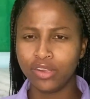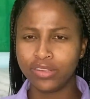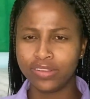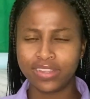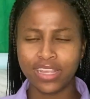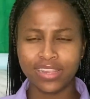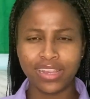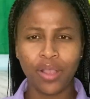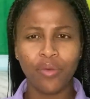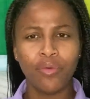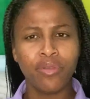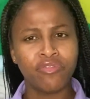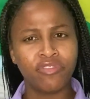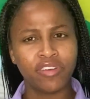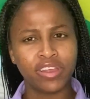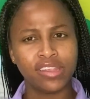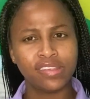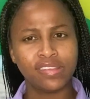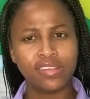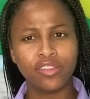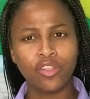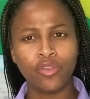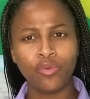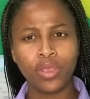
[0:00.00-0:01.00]
Get away from the
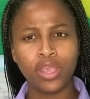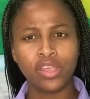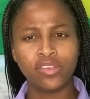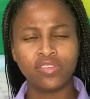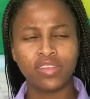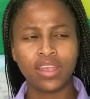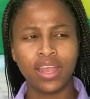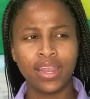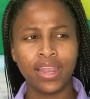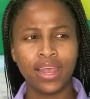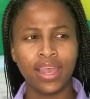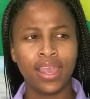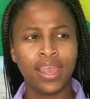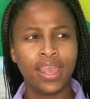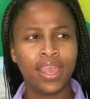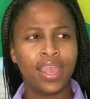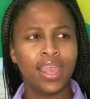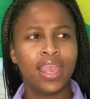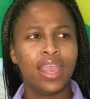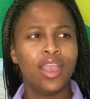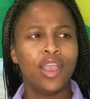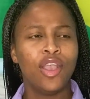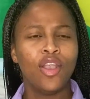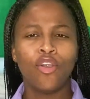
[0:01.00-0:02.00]
situation.
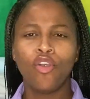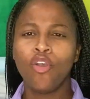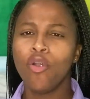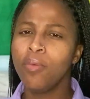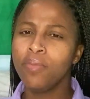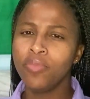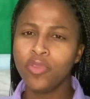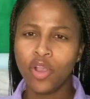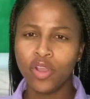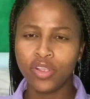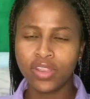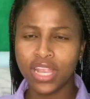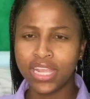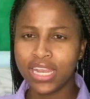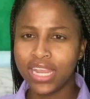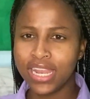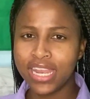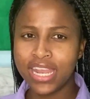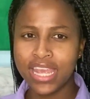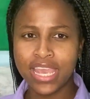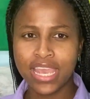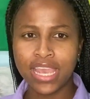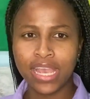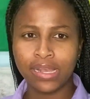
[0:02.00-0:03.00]
Come down the
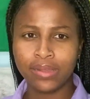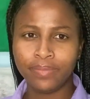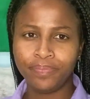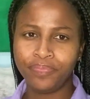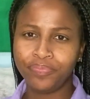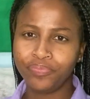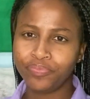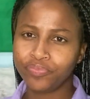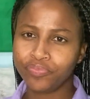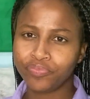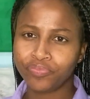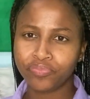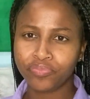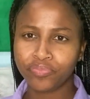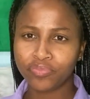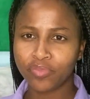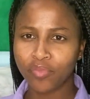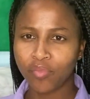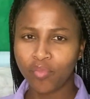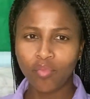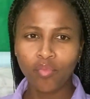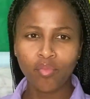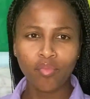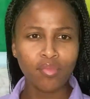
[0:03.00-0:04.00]
day,
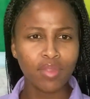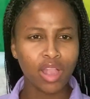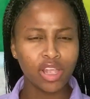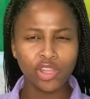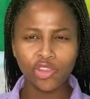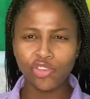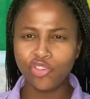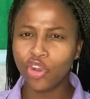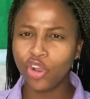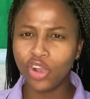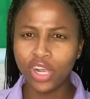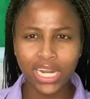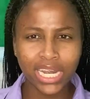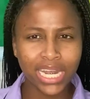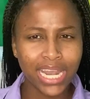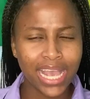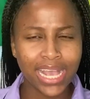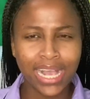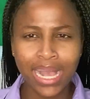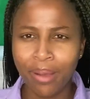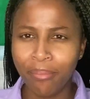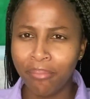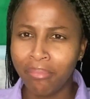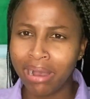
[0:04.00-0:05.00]
junk like
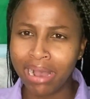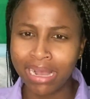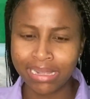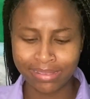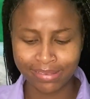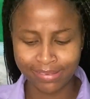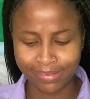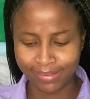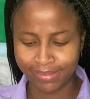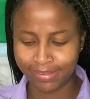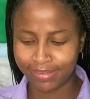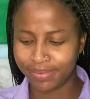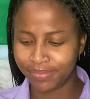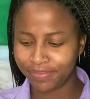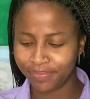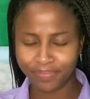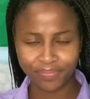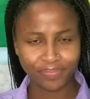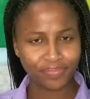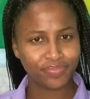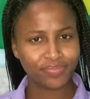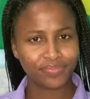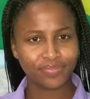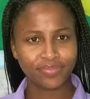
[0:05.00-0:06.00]
a bat.
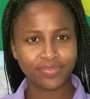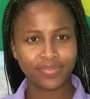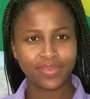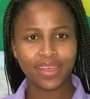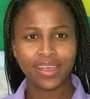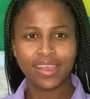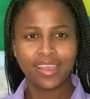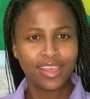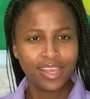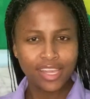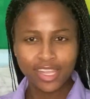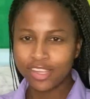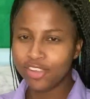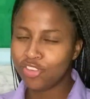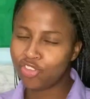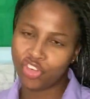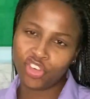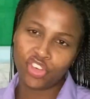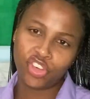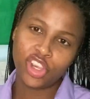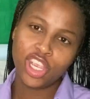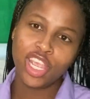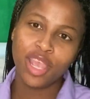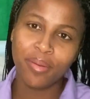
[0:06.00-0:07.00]

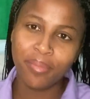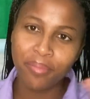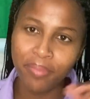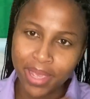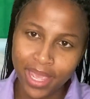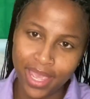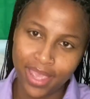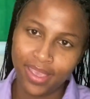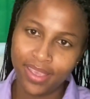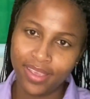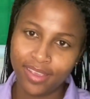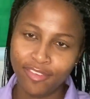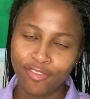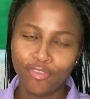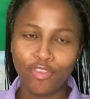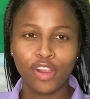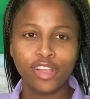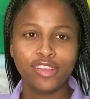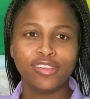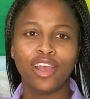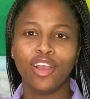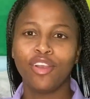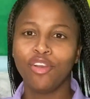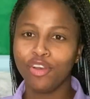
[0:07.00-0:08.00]
Shame me front
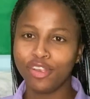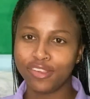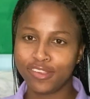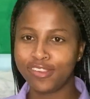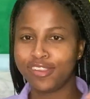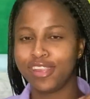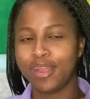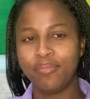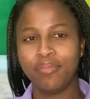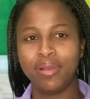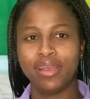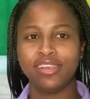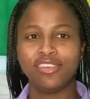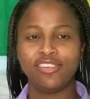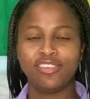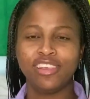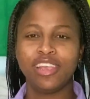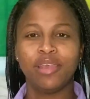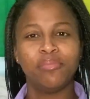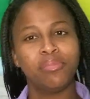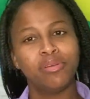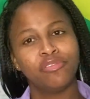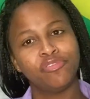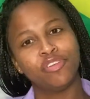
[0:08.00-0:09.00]
of customer.
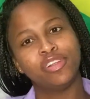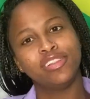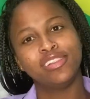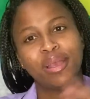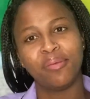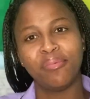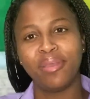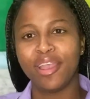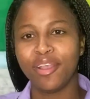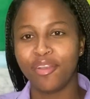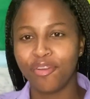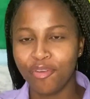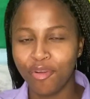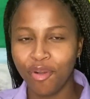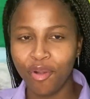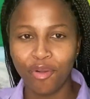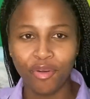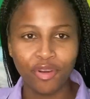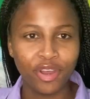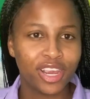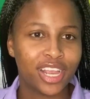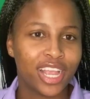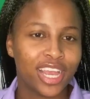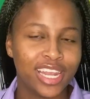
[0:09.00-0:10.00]
Shame me front of my
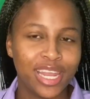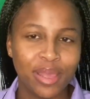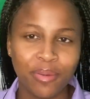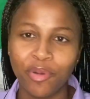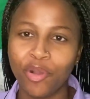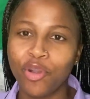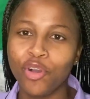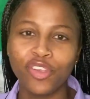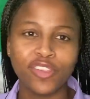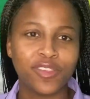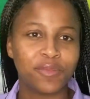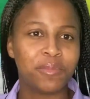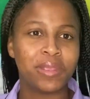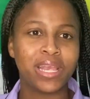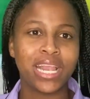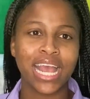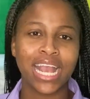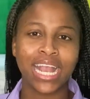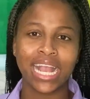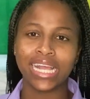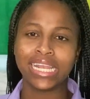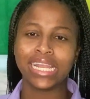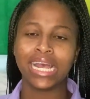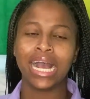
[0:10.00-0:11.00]
co-worker. Them cuss me like
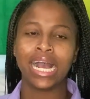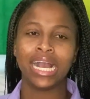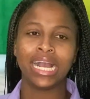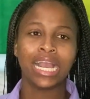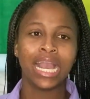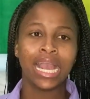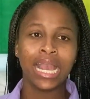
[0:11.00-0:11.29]
a dog.